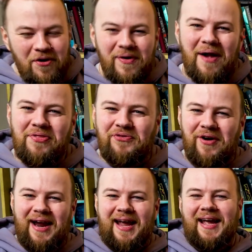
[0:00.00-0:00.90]
to round
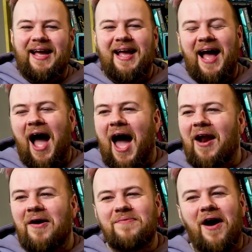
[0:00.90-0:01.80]
3
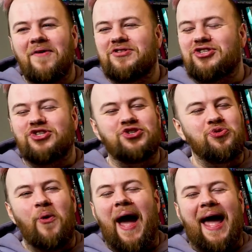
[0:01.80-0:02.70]
and I'm just
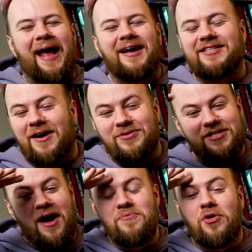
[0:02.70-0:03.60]
sweating
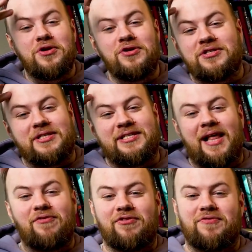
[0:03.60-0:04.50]
because I'm not used to this
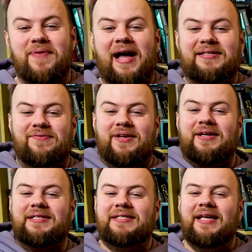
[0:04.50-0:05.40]
level of
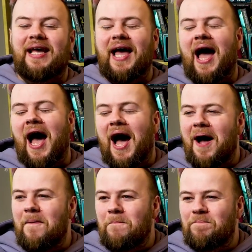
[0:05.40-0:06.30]
competitiveness.
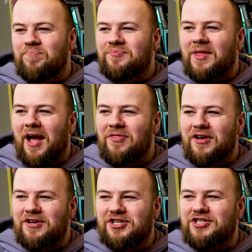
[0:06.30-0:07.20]
And
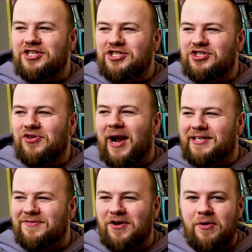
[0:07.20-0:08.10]
just the
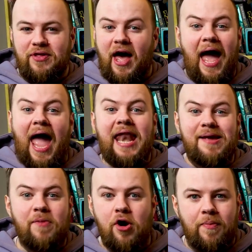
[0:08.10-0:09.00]
stress of knowing that at
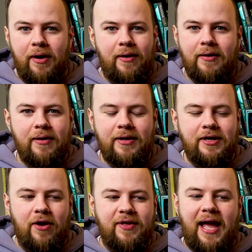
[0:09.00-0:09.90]
any moment,
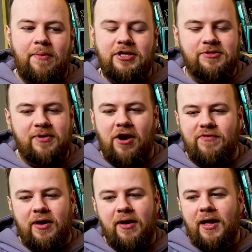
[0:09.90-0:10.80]
you know, the game could just be
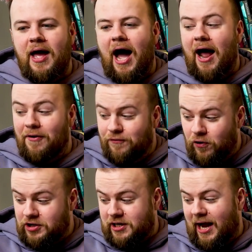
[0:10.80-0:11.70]
over. And
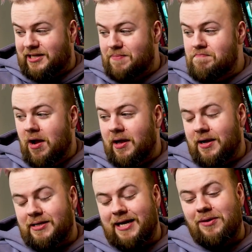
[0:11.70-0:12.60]
unfortunately I had to
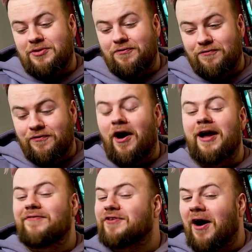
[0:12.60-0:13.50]
mulligan down to
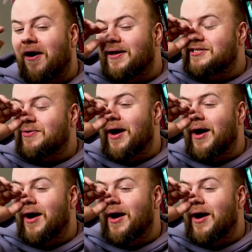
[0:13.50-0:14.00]
5 cards. So